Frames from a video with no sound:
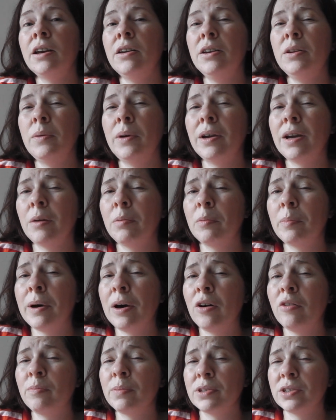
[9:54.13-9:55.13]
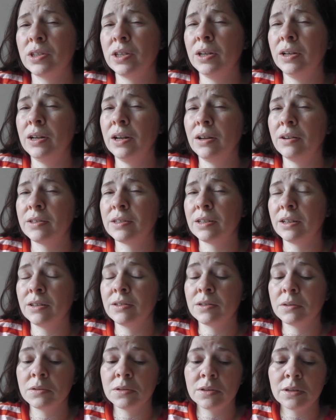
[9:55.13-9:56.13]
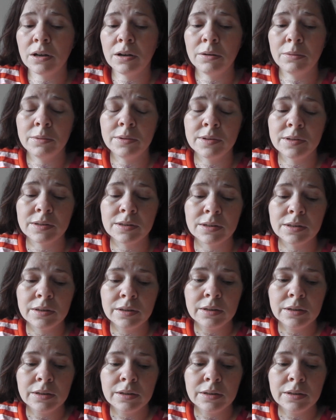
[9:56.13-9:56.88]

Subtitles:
only woke up about 2:30 last night because I was